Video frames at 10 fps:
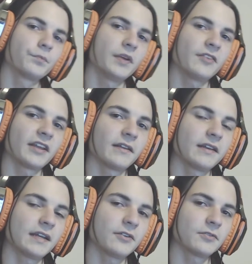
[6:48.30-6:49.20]
pivoting.
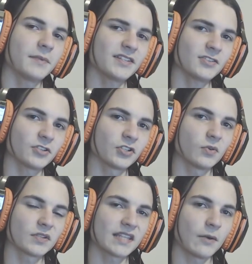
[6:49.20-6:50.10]
Now, you might start to
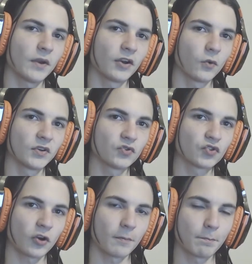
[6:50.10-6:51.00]
notice that we are going to
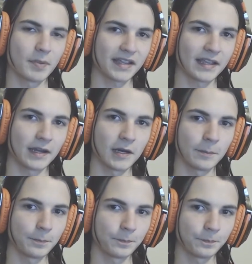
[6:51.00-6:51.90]
start picking
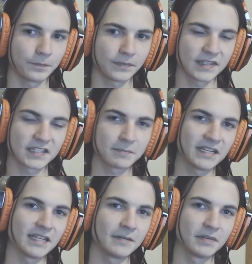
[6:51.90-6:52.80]
up the
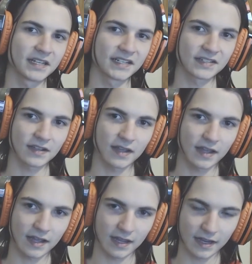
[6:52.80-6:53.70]
speed, because
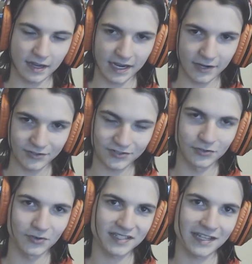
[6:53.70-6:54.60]
I also
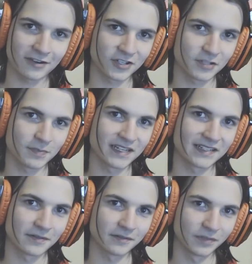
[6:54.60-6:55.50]
noticed that our speed
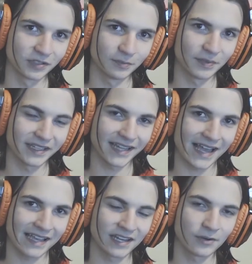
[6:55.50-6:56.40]
is a little bit
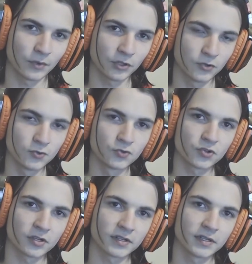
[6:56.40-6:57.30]
lacking with
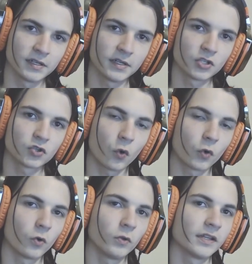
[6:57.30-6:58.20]
Goodra,
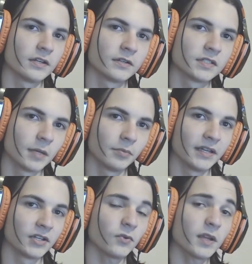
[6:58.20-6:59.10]
Torkoal, and
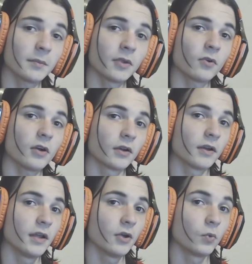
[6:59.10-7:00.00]
Doublade. Don't get me wrong,
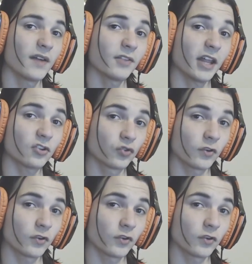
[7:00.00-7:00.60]
we have a lot of